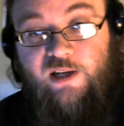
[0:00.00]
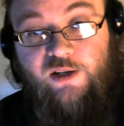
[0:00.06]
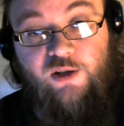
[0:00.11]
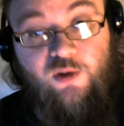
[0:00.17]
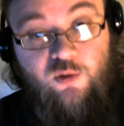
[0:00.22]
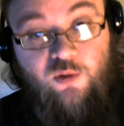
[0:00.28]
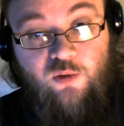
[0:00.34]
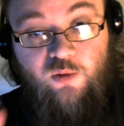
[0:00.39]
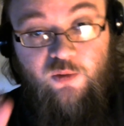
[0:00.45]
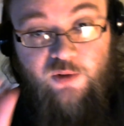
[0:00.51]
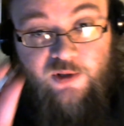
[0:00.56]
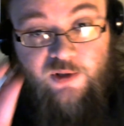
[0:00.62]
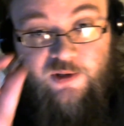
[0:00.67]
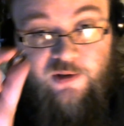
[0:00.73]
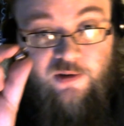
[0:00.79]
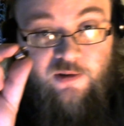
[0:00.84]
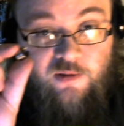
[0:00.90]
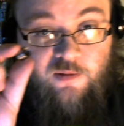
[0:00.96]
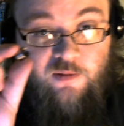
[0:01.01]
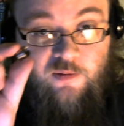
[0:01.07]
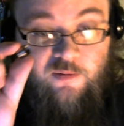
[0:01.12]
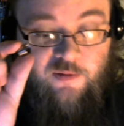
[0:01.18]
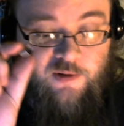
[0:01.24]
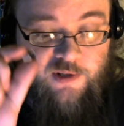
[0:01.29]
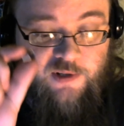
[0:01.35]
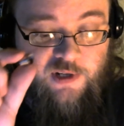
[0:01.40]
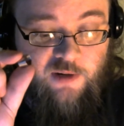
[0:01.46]
and used
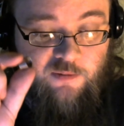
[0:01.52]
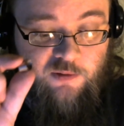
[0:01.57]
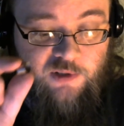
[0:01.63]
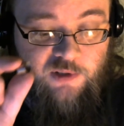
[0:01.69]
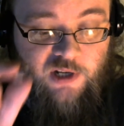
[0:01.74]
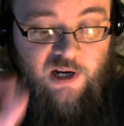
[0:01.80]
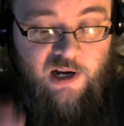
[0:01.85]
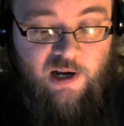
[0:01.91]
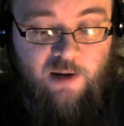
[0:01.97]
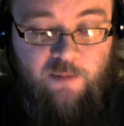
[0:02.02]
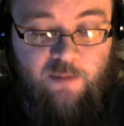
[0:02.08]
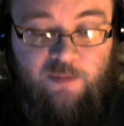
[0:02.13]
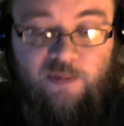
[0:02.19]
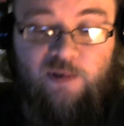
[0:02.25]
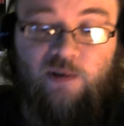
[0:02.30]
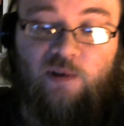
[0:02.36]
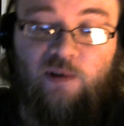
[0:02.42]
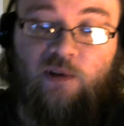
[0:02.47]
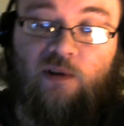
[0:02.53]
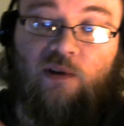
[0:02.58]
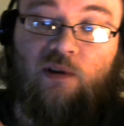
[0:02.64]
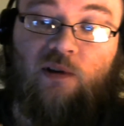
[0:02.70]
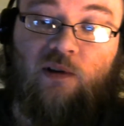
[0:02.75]
for several times,